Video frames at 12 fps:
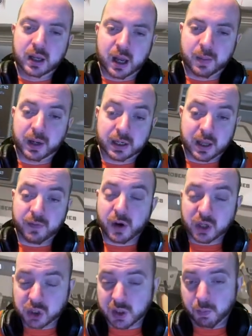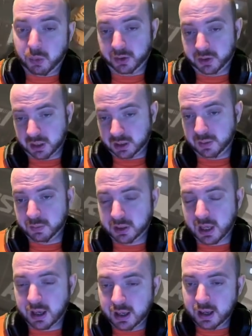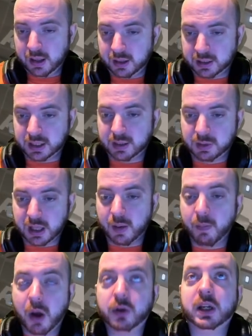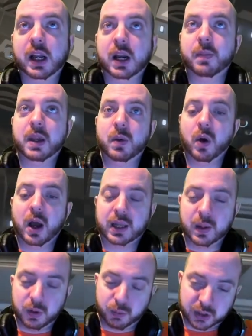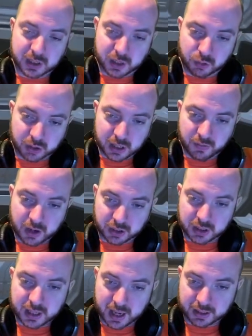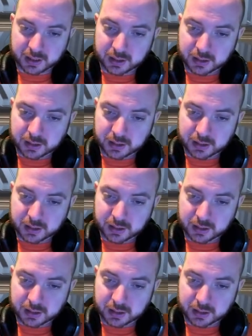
because they're very simple systems. They're systems that are mostly going to be working with procedural generation tech.